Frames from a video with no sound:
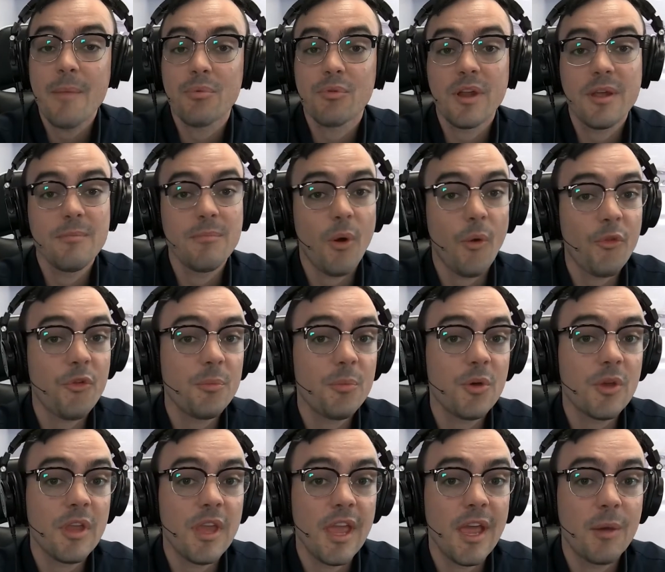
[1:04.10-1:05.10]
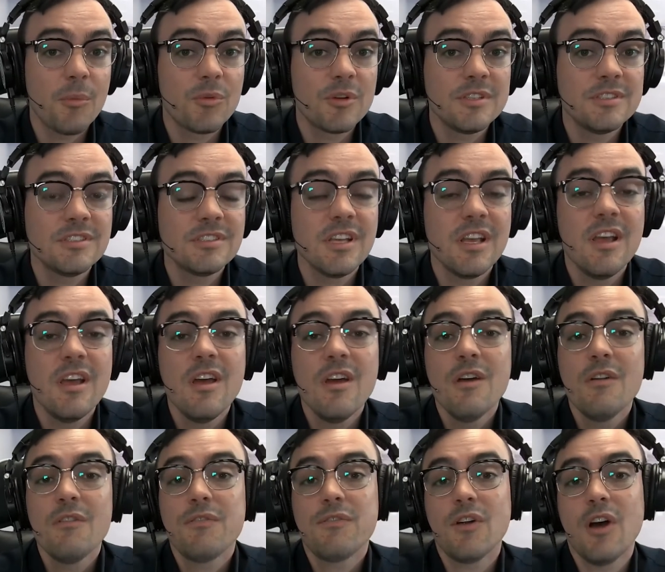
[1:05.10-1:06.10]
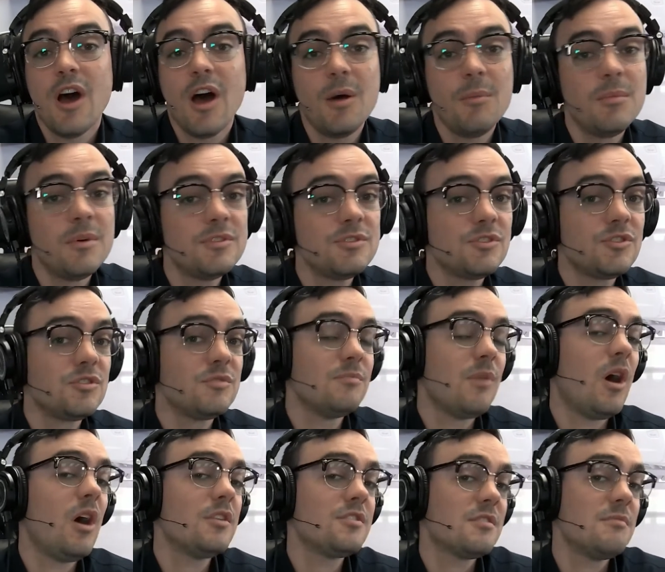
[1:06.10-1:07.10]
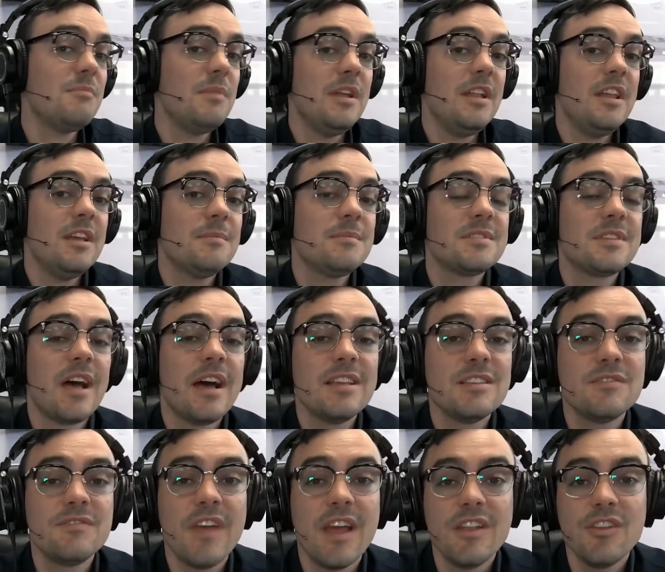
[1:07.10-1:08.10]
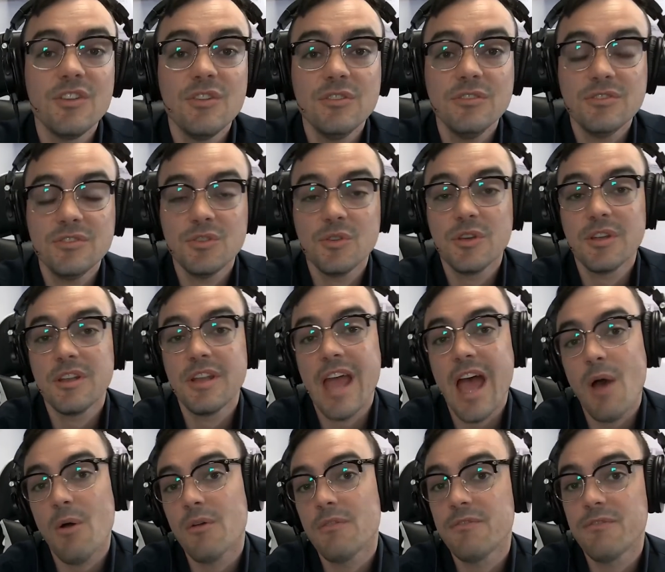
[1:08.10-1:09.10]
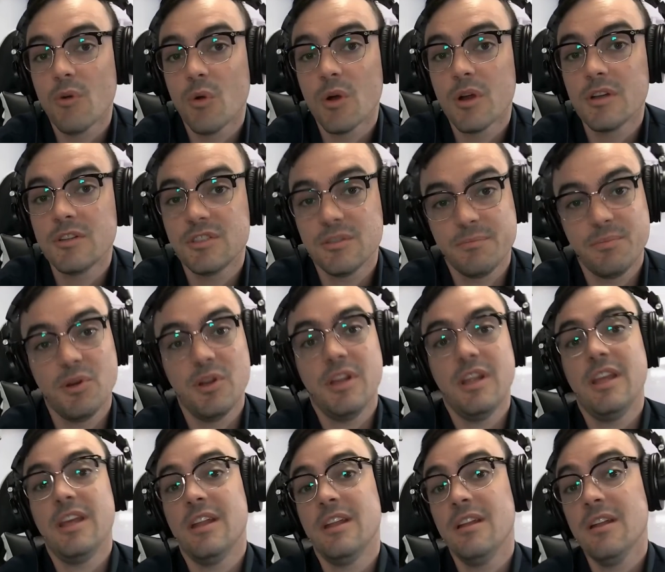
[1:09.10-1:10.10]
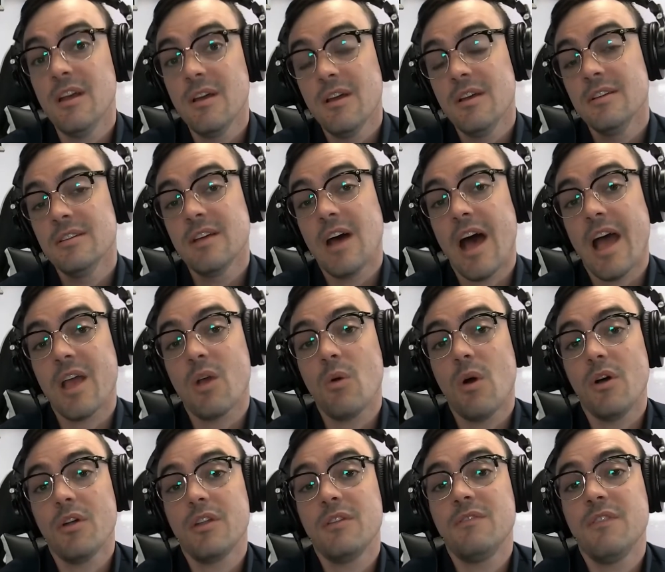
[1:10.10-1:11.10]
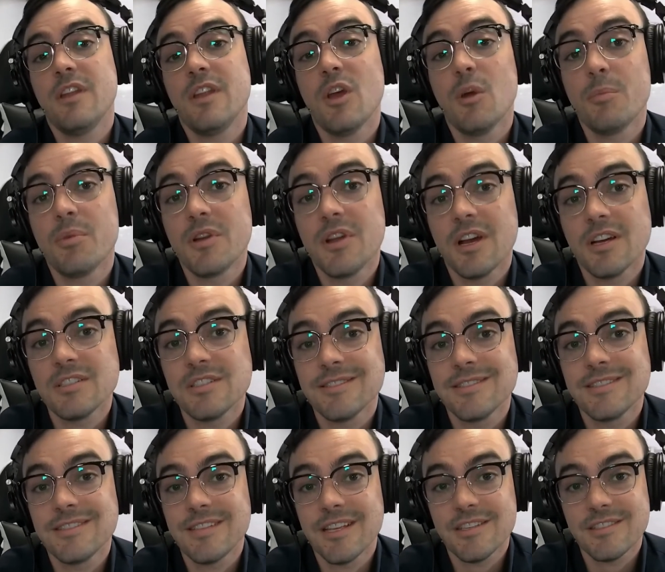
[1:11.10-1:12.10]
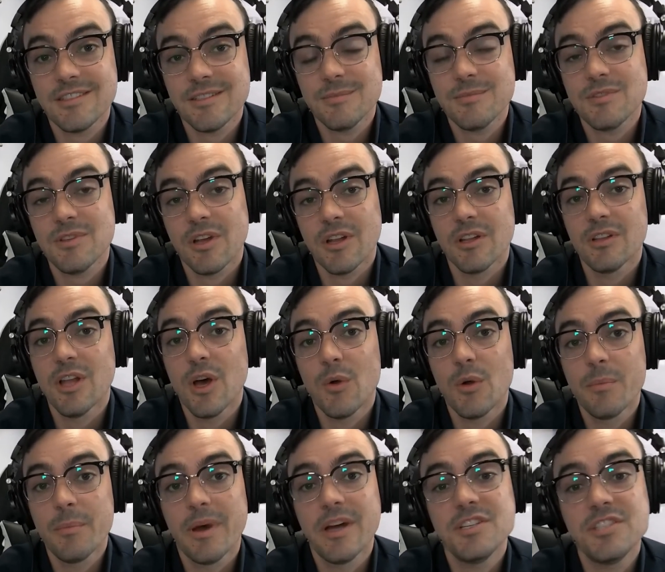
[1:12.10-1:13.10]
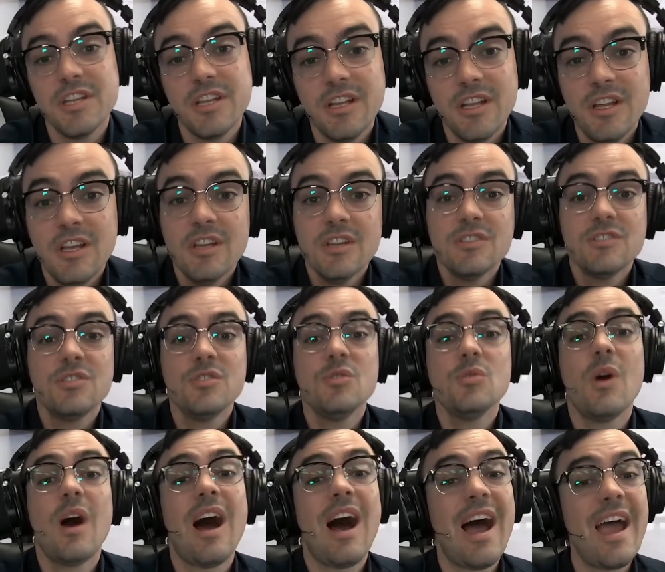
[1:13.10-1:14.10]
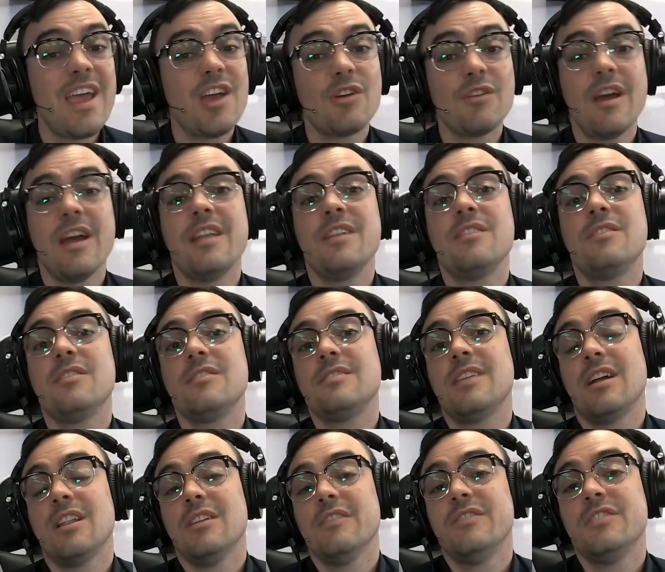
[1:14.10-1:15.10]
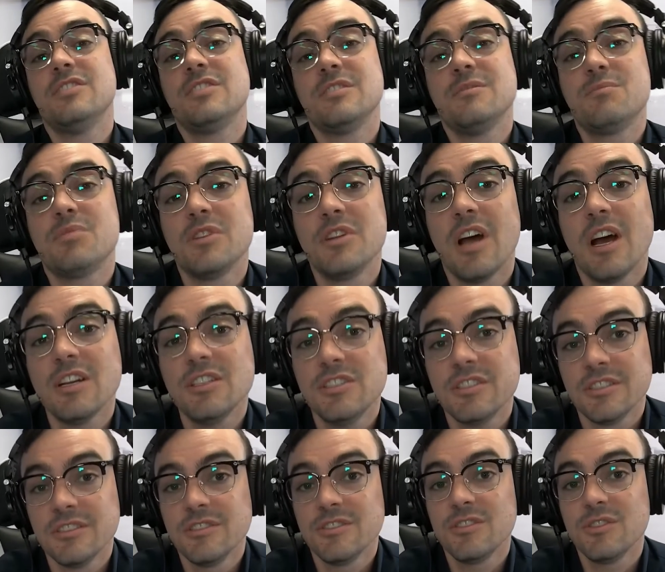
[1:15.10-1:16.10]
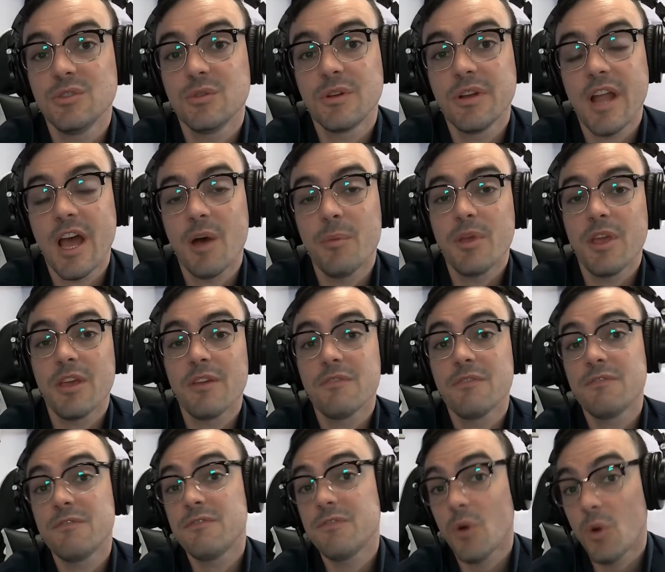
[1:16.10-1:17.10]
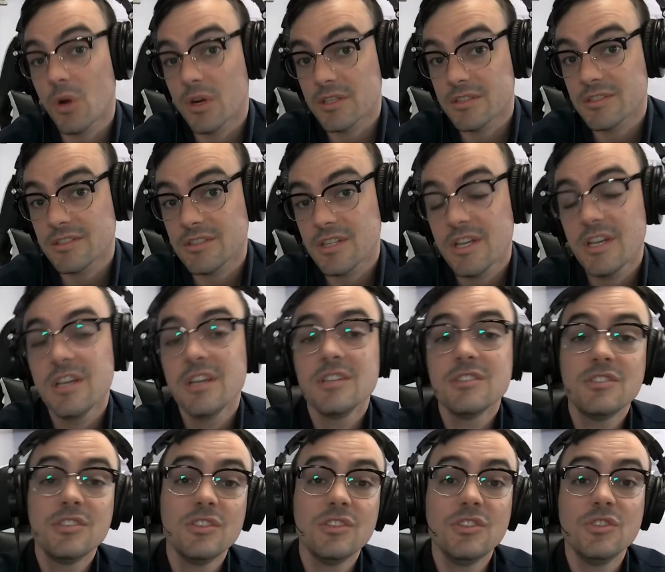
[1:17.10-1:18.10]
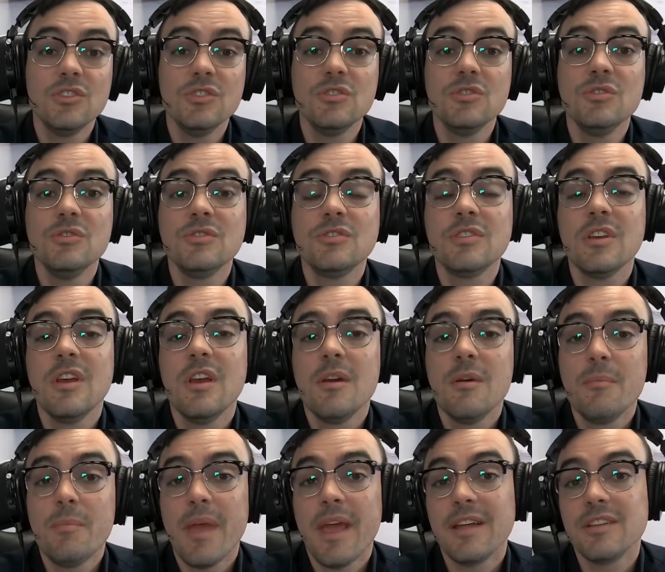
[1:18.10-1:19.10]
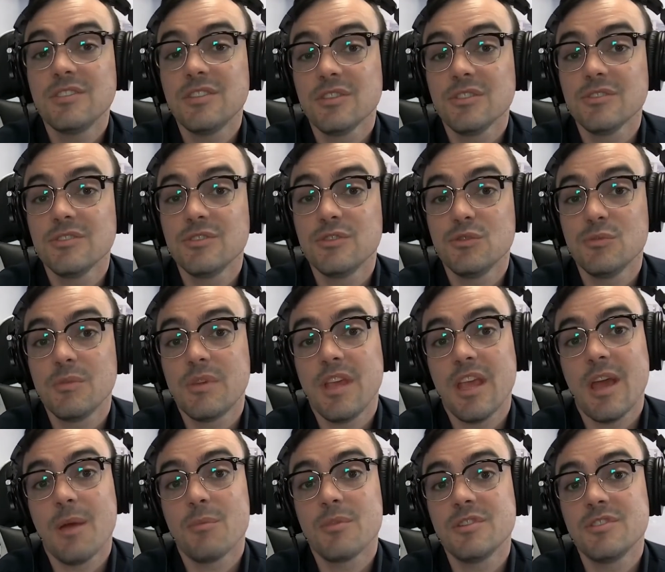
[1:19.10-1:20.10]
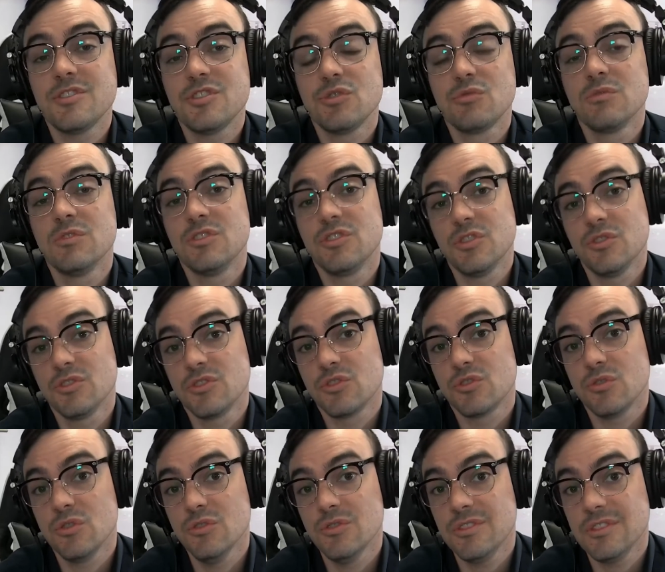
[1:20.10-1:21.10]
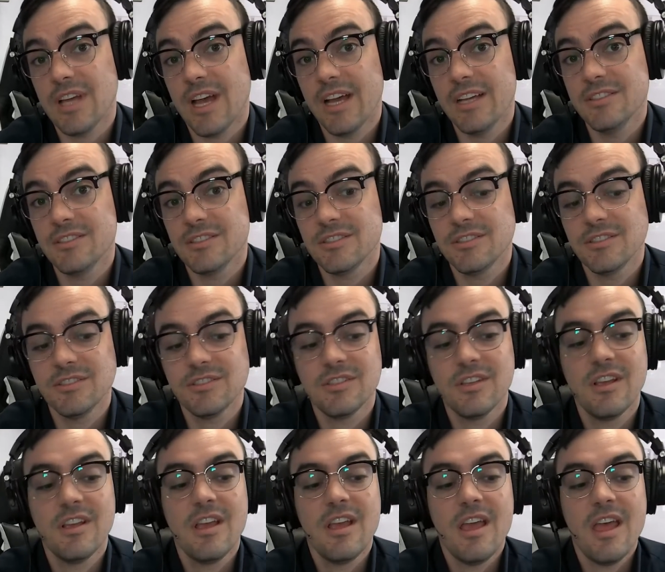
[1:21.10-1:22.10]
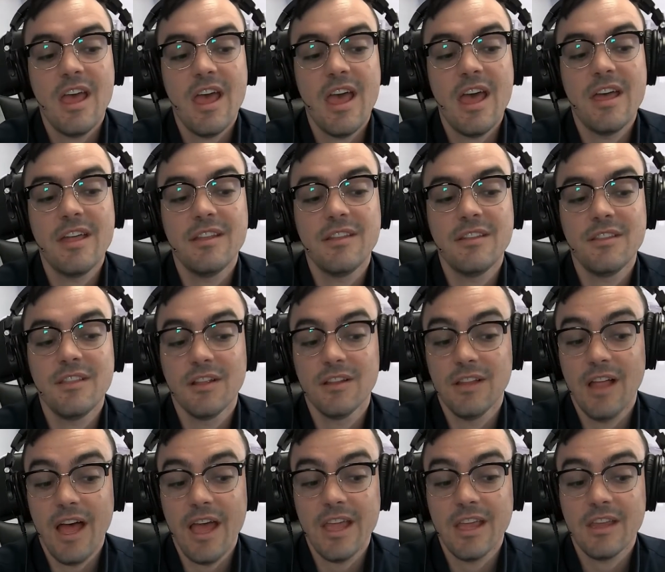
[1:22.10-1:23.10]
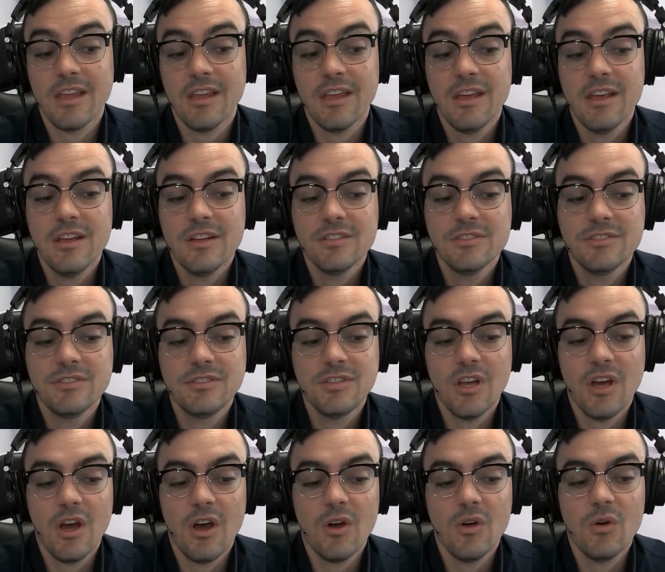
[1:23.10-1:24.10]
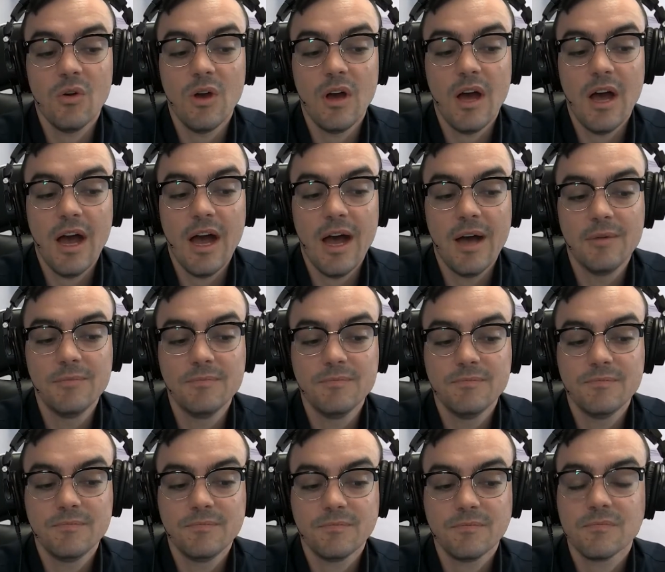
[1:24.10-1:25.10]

operate multiple cameras from small to medium-sized venues who can now afford to put in high-quality video production systems on a lower budget to higher-end television productions who are now being forced to use pan, tilt, zoom cameras to reduce crew sizes and the like. So, um,